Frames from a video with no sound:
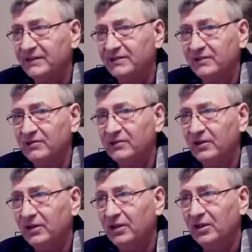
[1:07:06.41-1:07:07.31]
sisters,
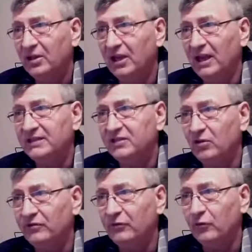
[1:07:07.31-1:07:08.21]
it's
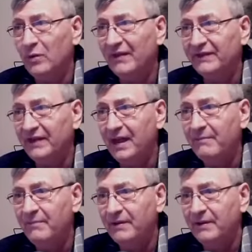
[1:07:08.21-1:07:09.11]
not for one
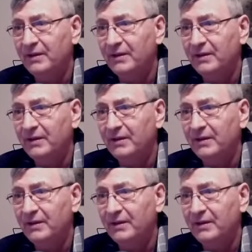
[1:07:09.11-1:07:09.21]
time.